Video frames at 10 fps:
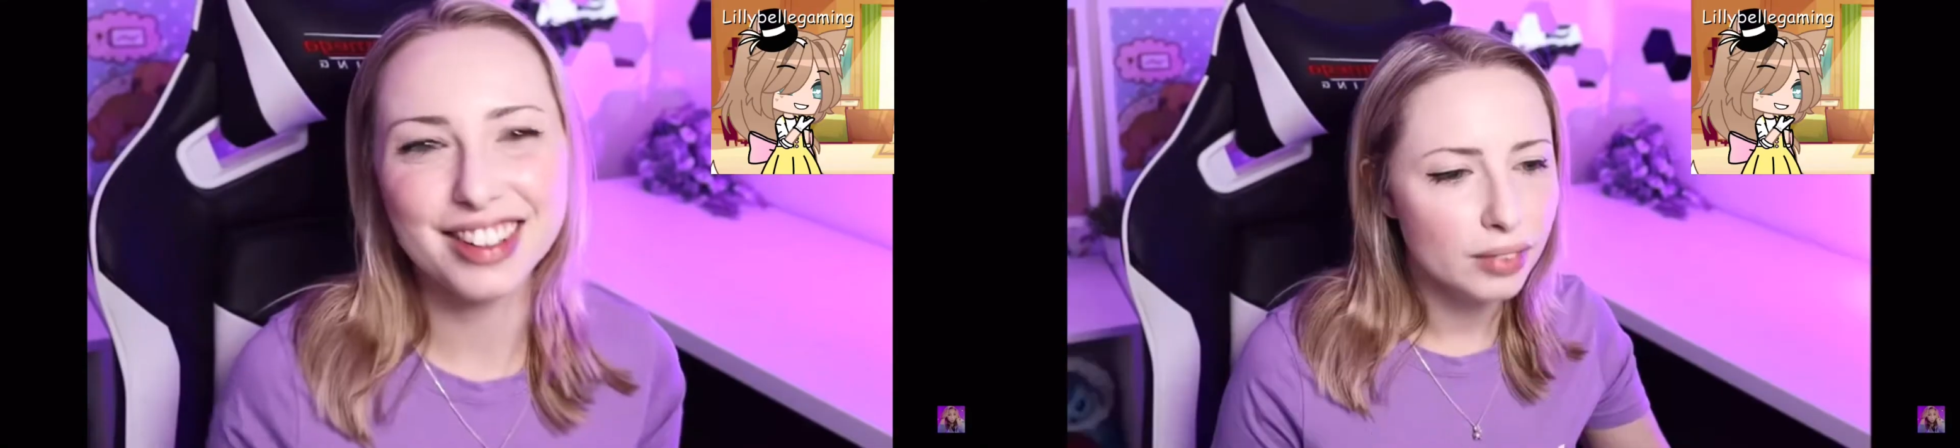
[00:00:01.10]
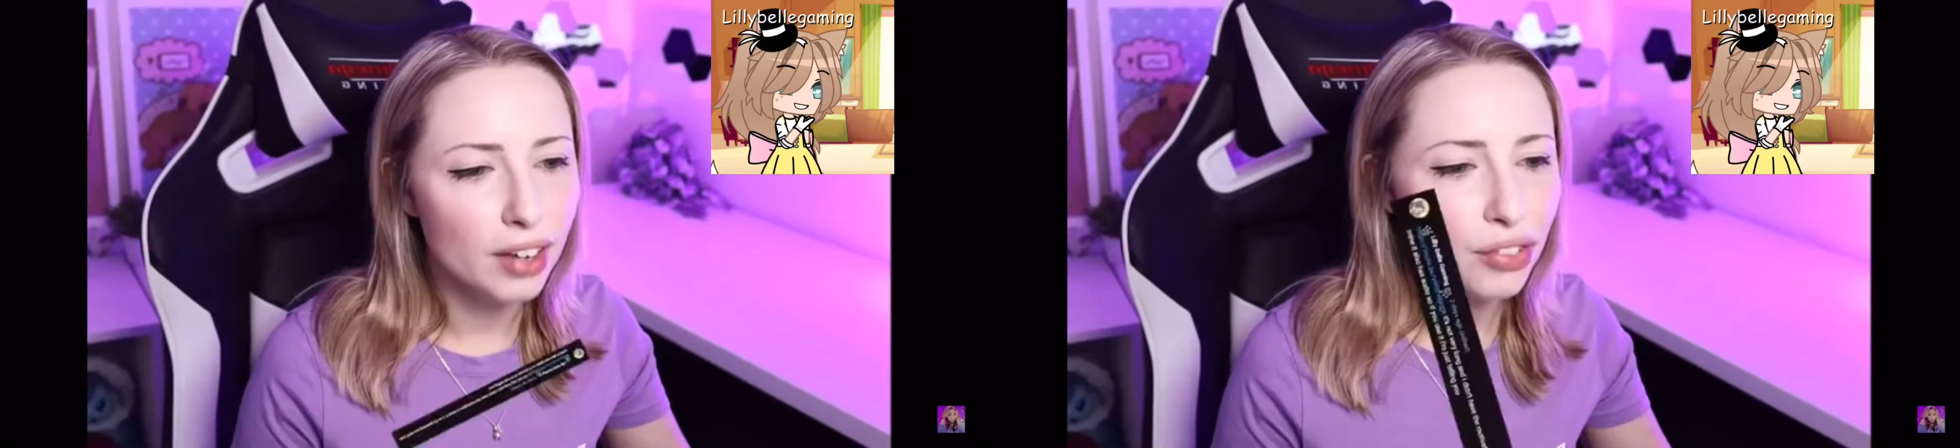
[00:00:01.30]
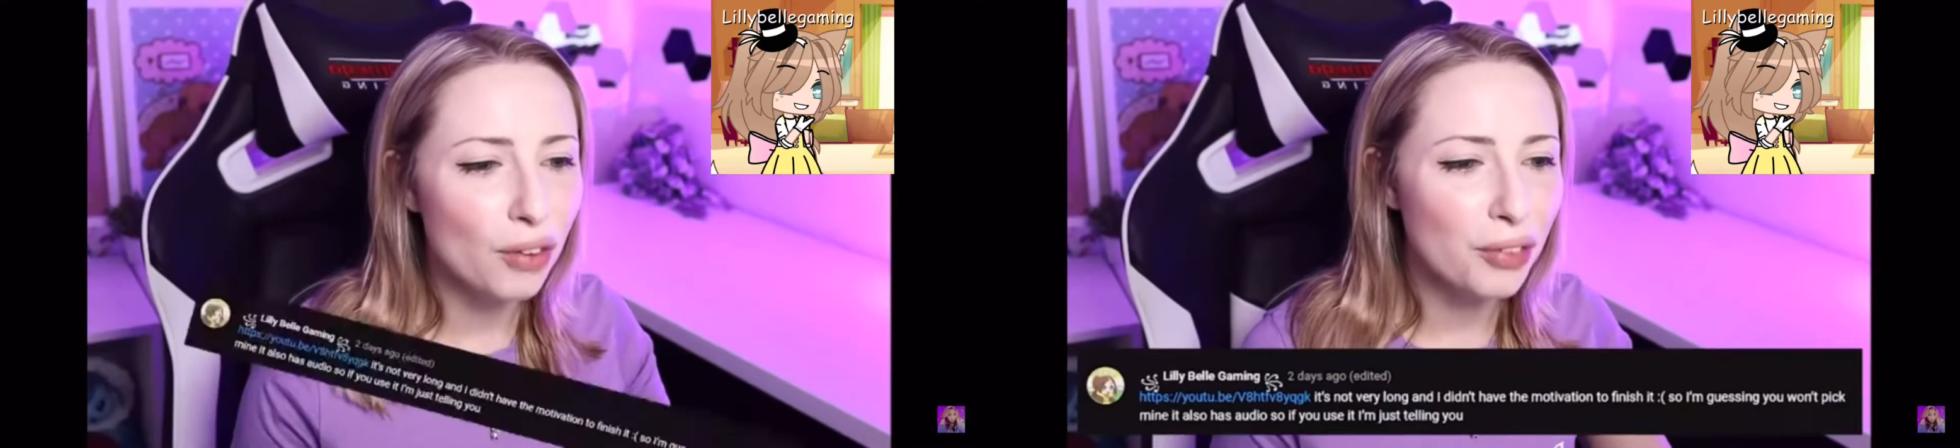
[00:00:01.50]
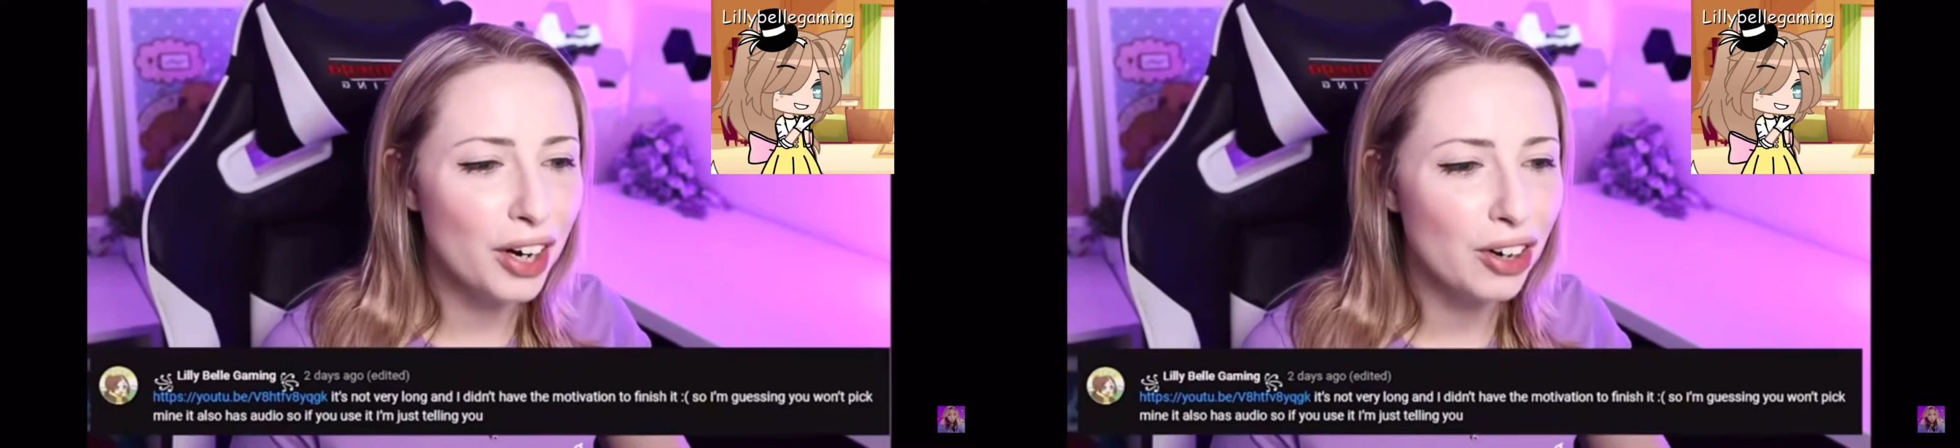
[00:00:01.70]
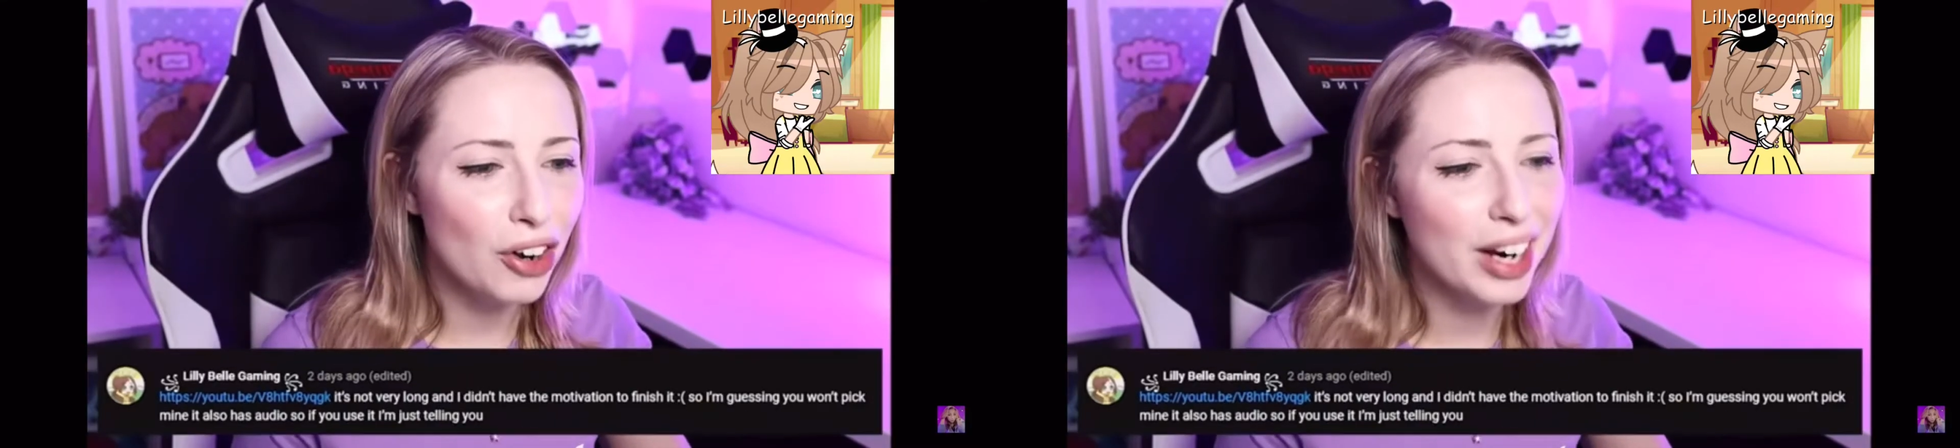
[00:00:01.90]
It's not
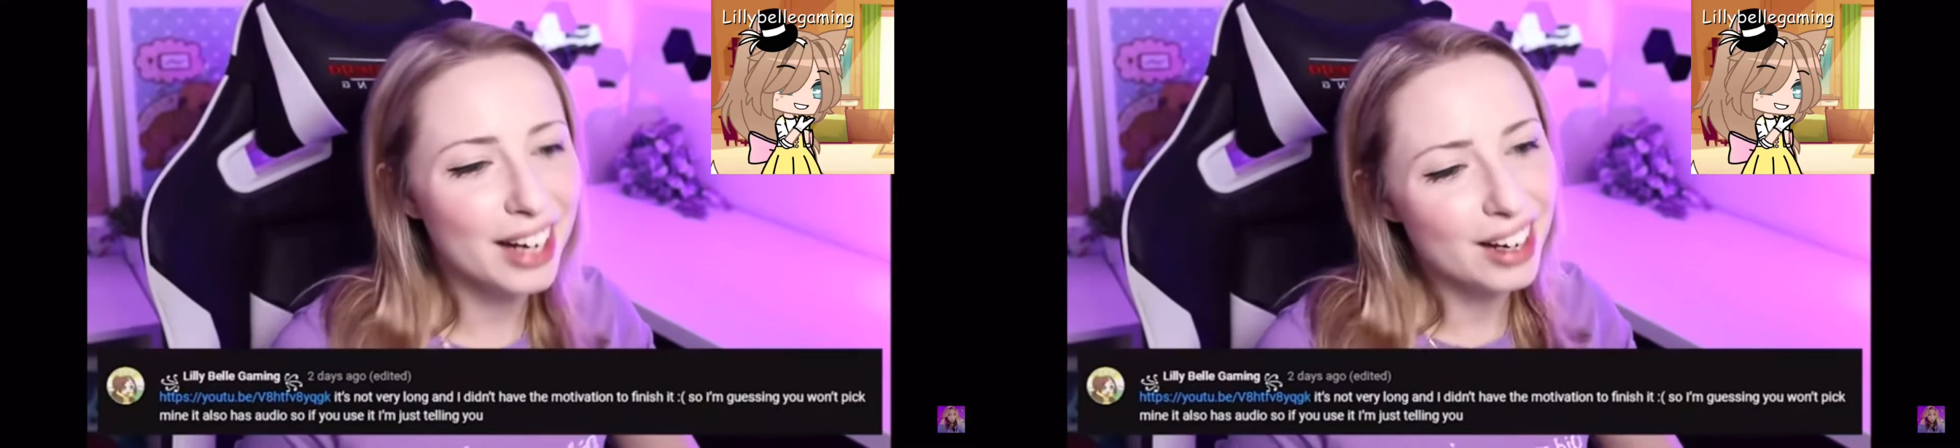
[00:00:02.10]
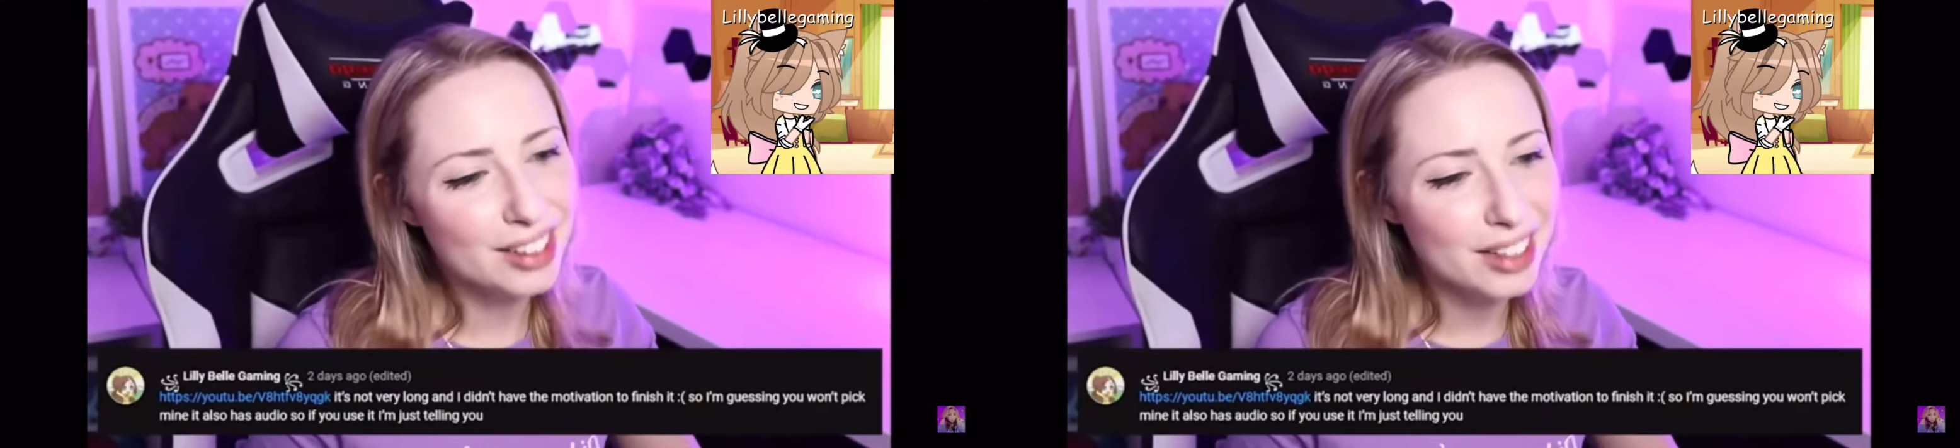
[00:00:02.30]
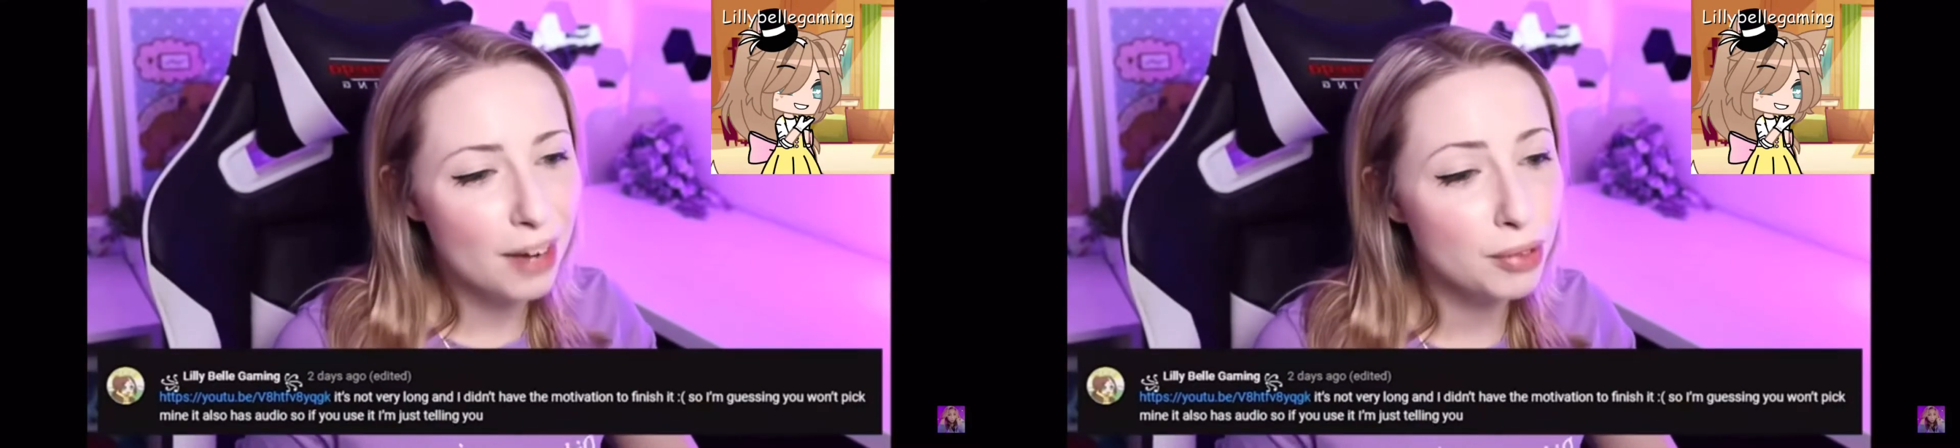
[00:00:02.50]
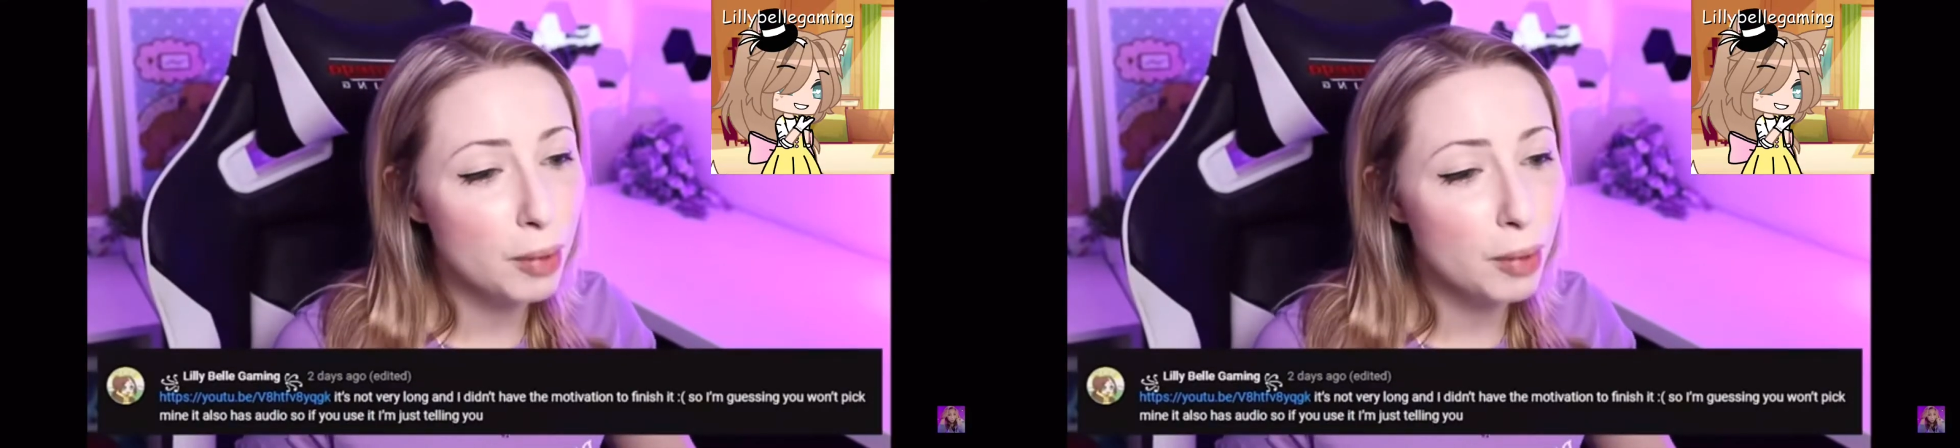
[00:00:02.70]
very long and I didn't have the